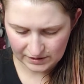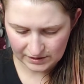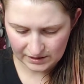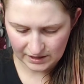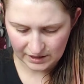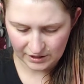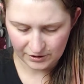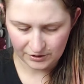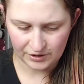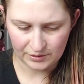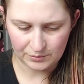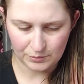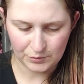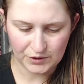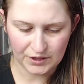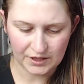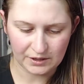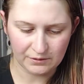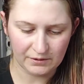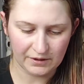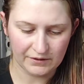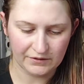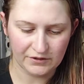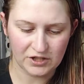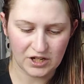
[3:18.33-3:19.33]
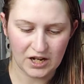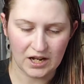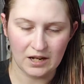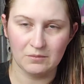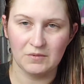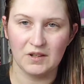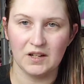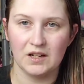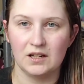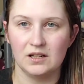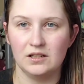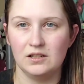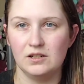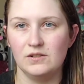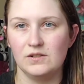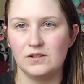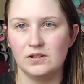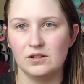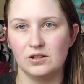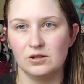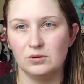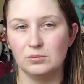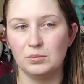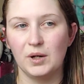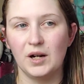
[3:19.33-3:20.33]
that are in pretty rough shape. They could use a
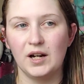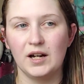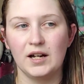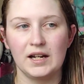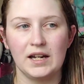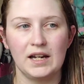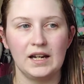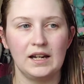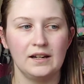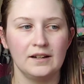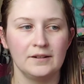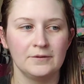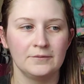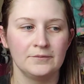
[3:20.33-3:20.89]
new body.